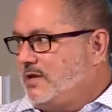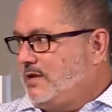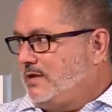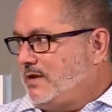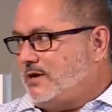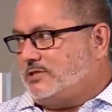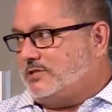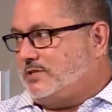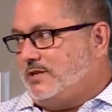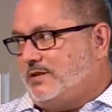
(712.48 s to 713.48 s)
Yeah,
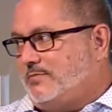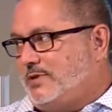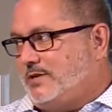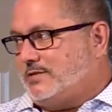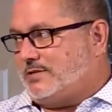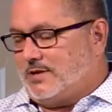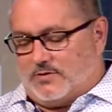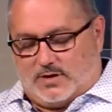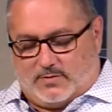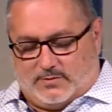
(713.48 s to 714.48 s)
Argentinian meat is
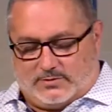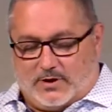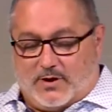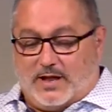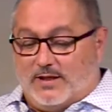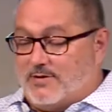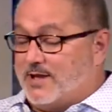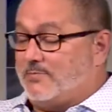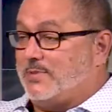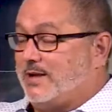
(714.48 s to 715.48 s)
incredible. So anyway,
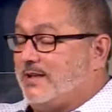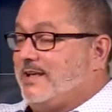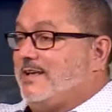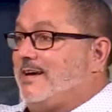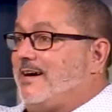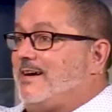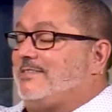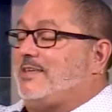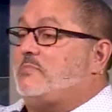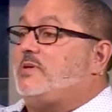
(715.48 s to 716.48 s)
but
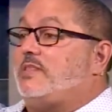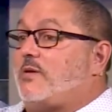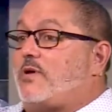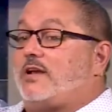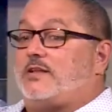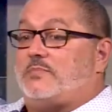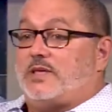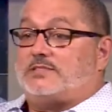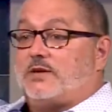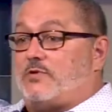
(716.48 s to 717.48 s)
they
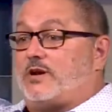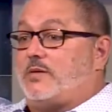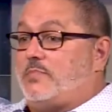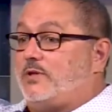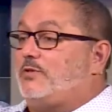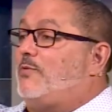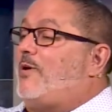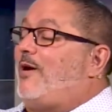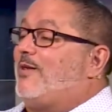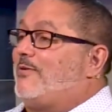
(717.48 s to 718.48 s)
said, we're going to build a
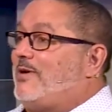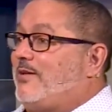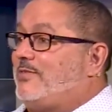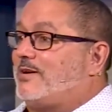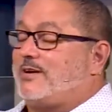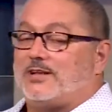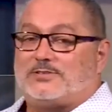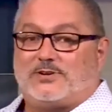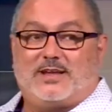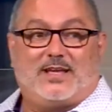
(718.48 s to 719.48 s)
wall around the country.